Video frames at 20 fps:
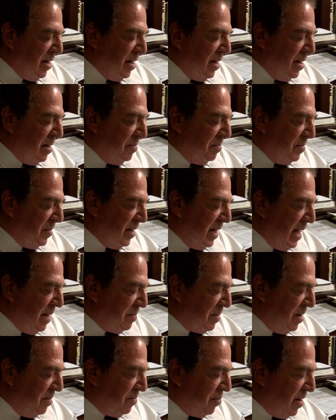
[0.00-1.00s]
Attorney Larry
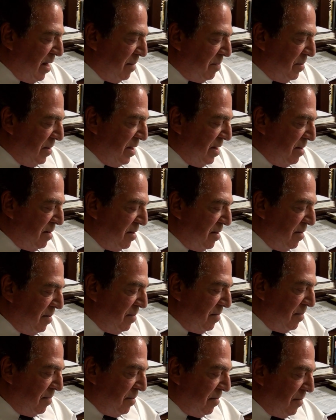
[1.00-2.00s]
Polsky knew that
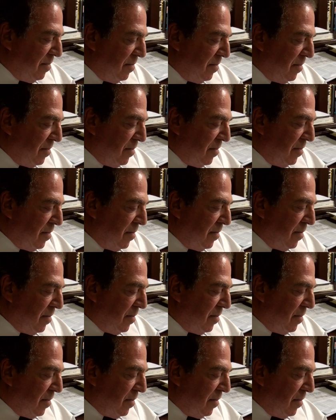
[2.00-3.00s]
his application to
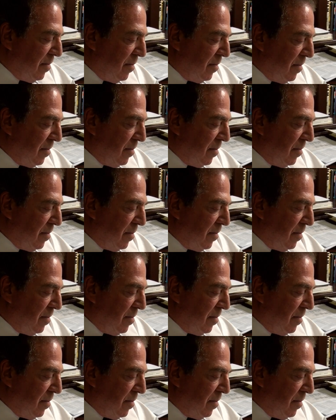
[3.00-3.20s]
open a